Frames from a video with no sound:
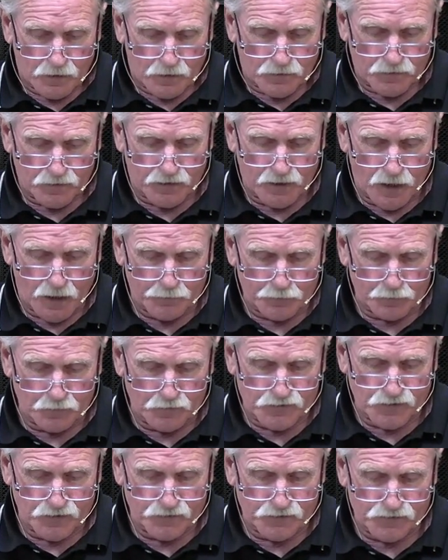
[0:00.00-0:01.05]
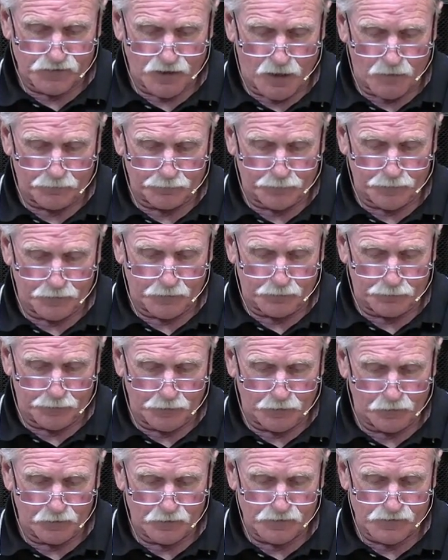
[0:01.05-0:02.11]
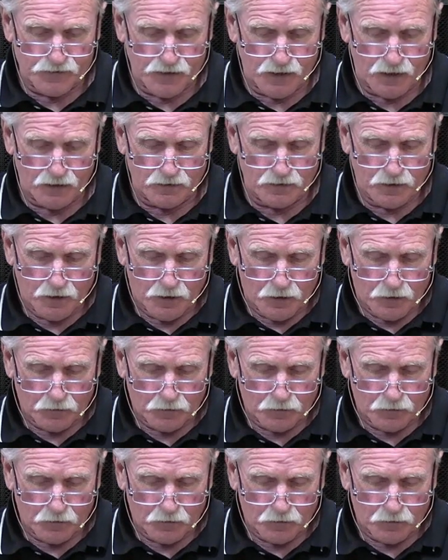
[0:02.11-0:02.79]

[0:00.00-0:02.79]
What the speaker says: The capitals on the top of the pillars had